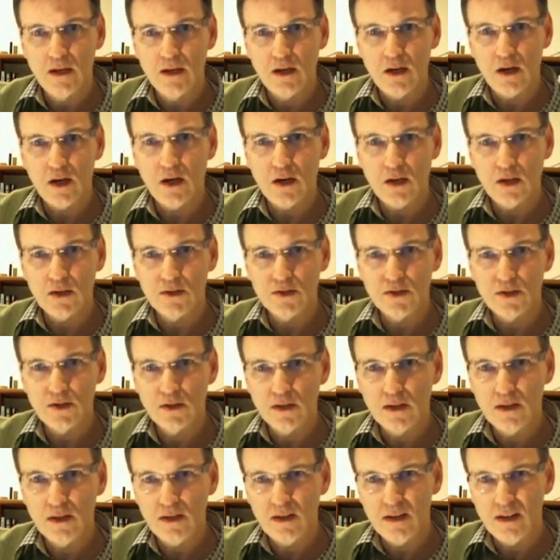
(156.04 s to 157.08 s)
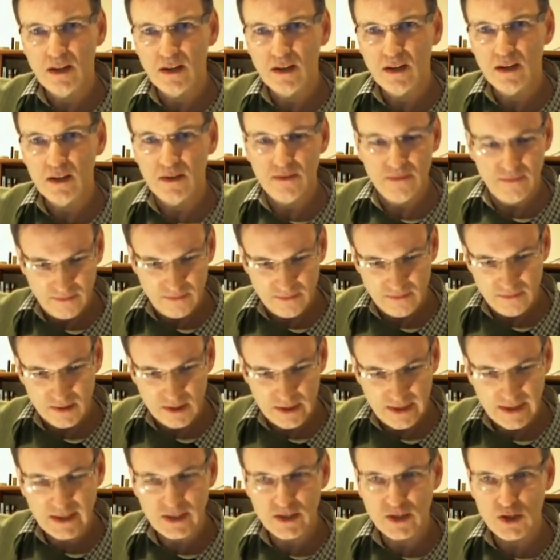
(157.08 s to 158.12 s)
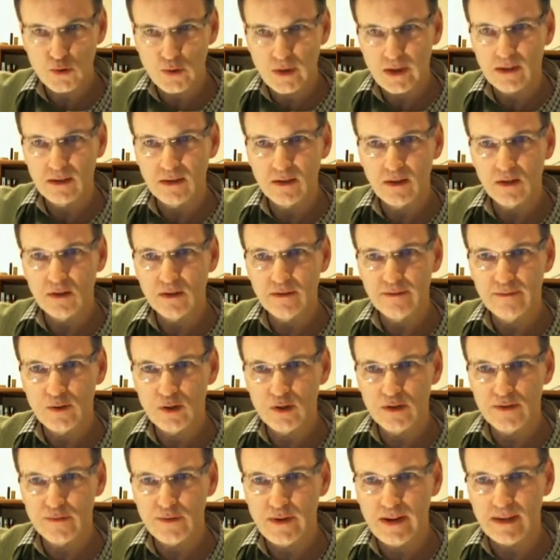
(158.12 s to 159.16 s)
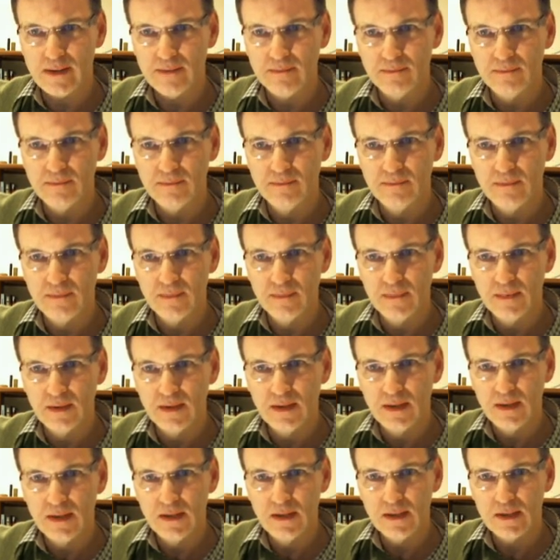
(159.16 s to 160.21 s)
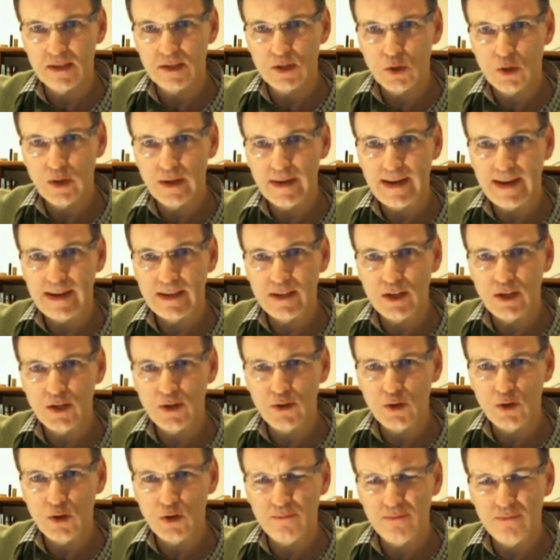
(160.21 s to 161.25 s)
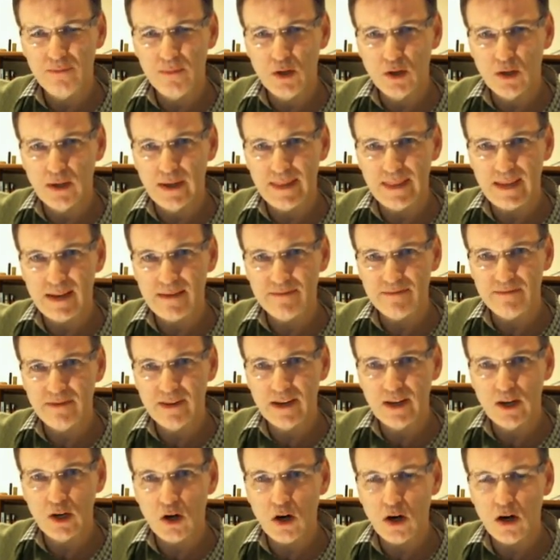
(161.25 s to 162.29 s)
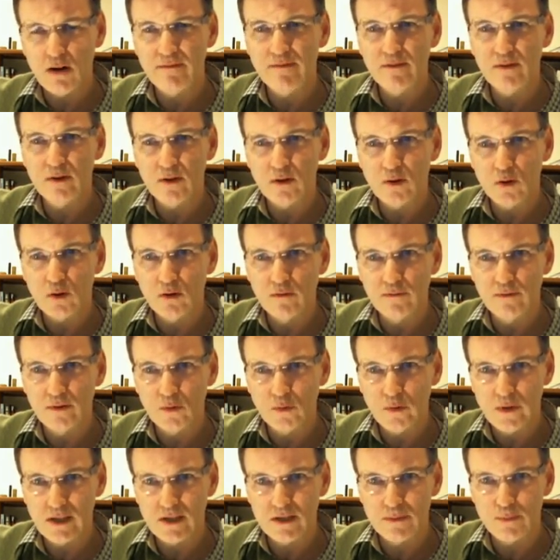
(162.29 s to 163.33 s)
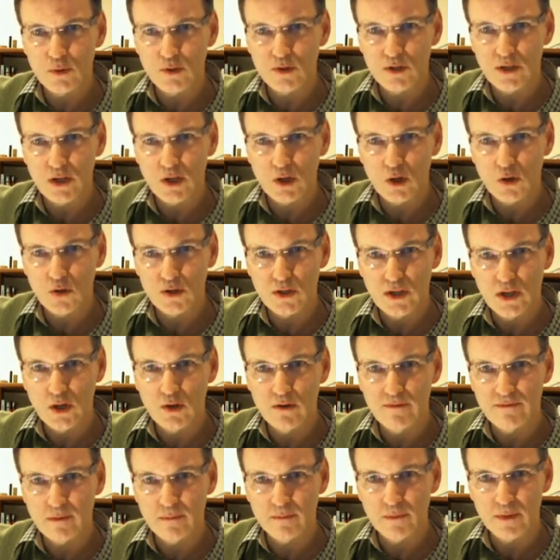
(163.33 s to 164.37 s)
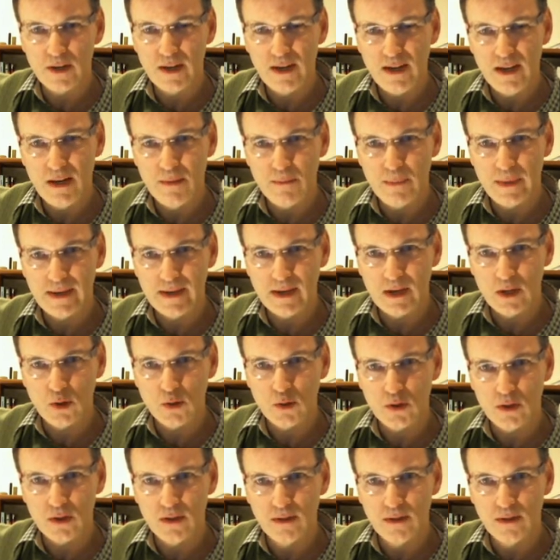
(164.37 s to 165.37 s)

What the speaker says: onto the 2nd string on the 1st fret. So again, you let that finger hover over where it's supposed to go, so you go from the E minor chord,